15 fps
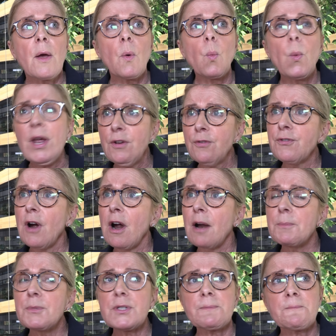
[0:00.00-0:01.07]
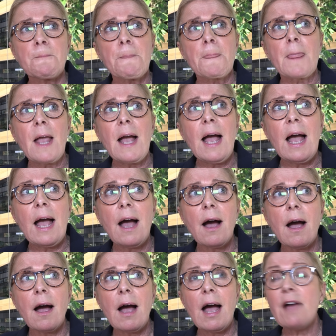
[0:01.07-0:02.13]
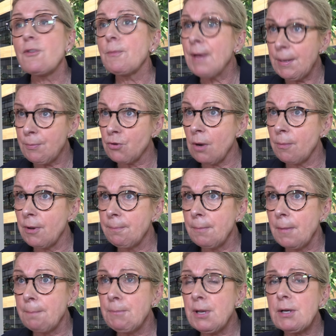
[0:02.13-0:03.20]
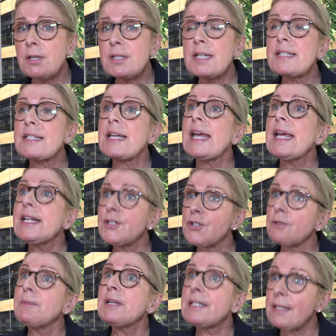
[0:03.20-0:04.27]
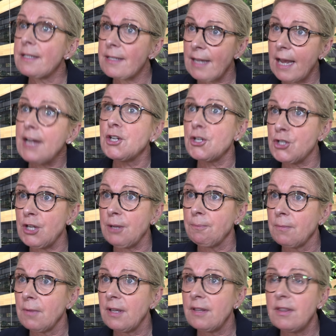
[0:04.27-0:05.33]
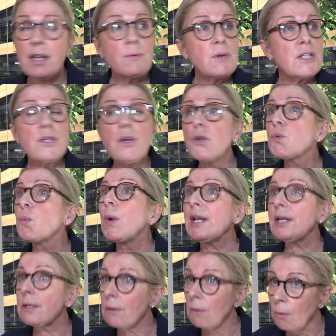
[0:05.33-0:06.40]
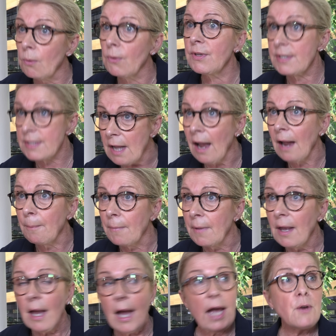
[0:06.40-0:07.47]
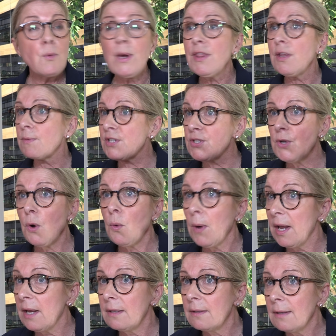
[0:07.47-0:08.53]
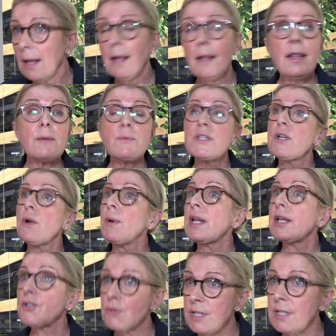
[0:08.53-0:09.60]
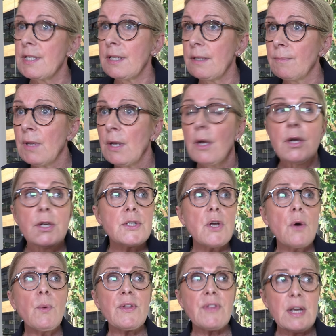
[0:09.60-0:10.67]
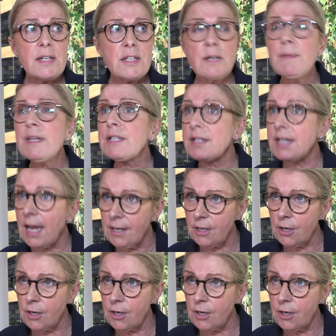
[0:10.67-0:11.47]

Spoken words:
wind farms have a big problem because it's intermittent energy. There is not wind all the time. And when there is no wind, there is no electricity. So with intermittent